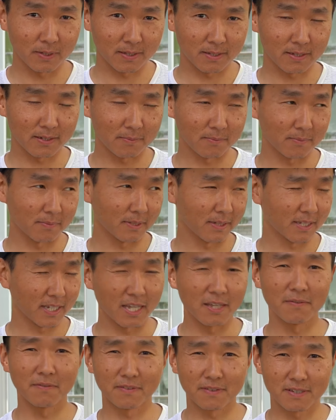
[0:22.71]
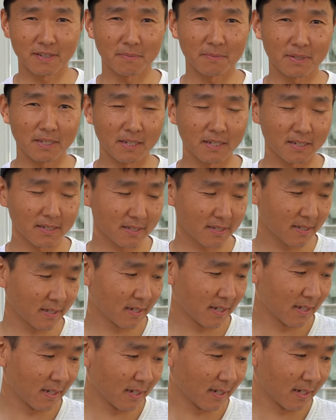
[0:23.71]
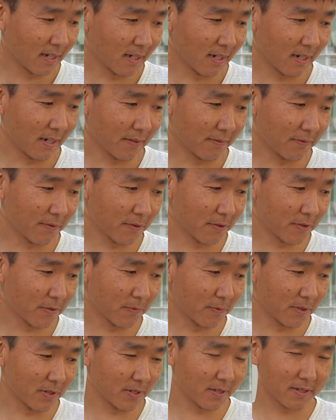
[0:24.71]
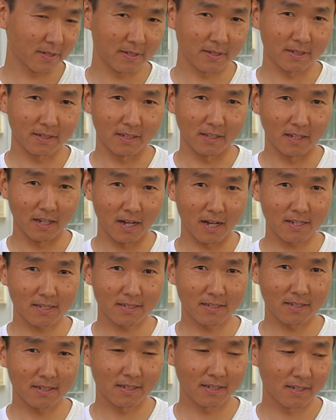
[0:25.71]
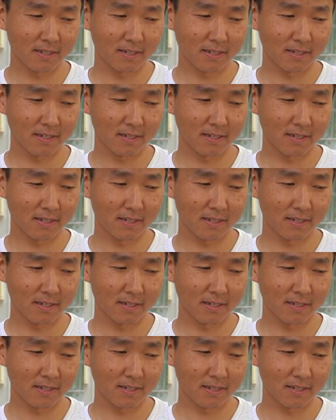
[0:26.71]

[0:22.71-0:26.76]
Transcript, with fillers: with some came with some dings. Uh, first was Lost